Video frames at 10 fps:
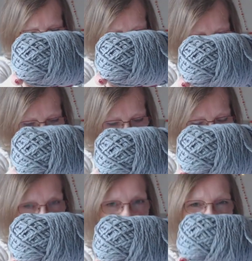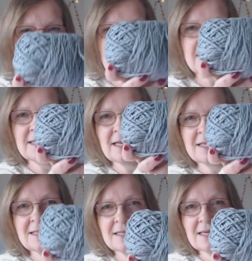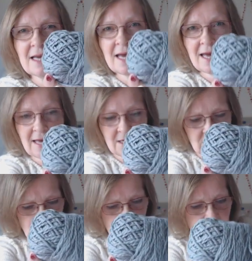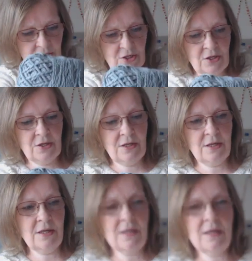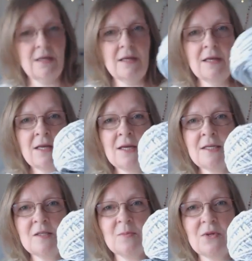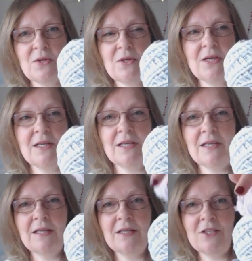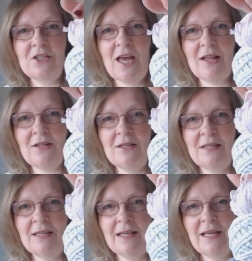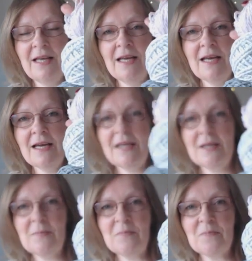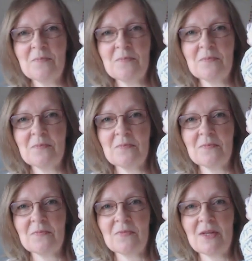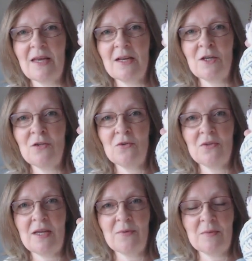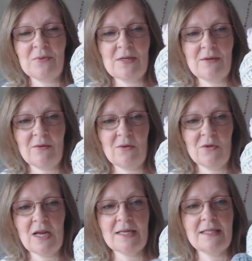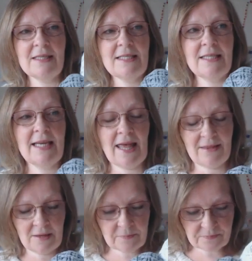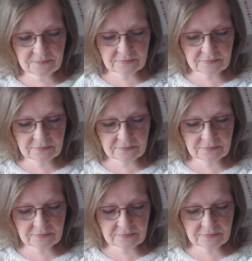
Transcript: and one is shell. So I'm guessing that's ash, iceberg, shell. And I thought they went pretty nicely together.